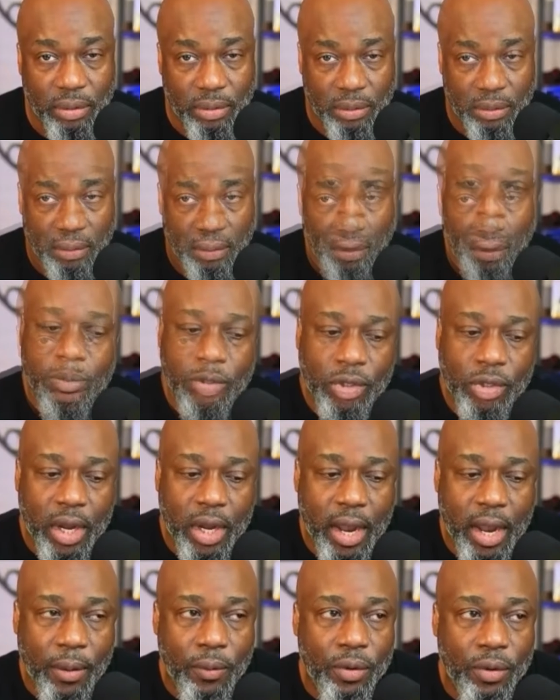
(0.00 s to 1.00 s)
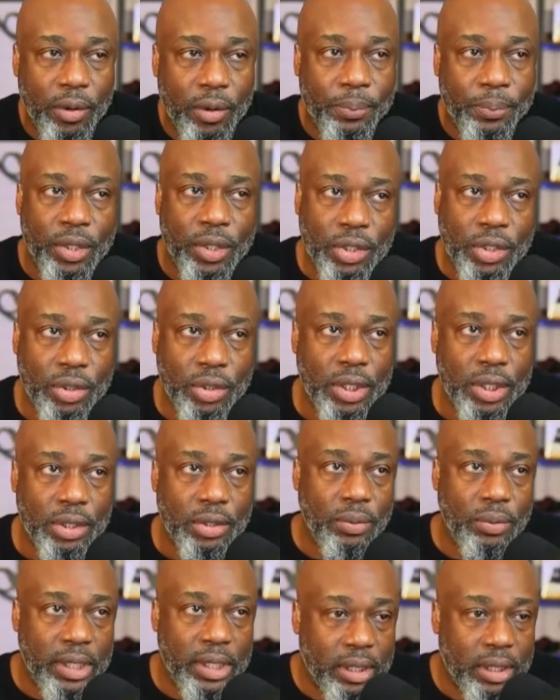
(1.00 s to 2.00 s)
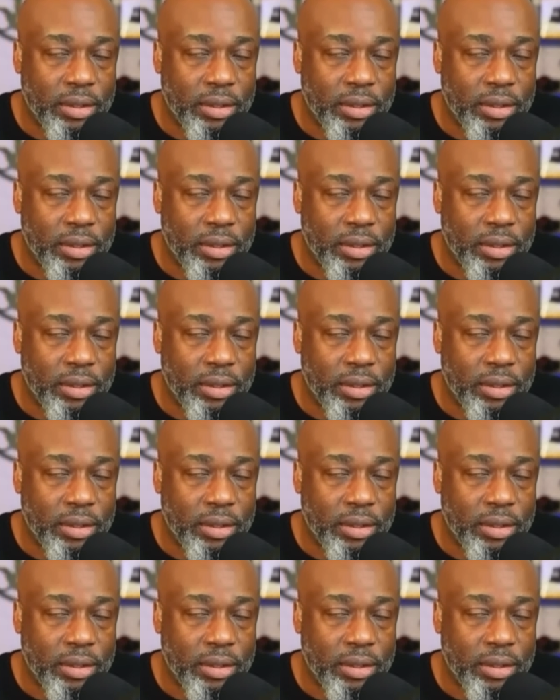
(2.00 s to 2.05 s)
So I'm so I, I want to push you this week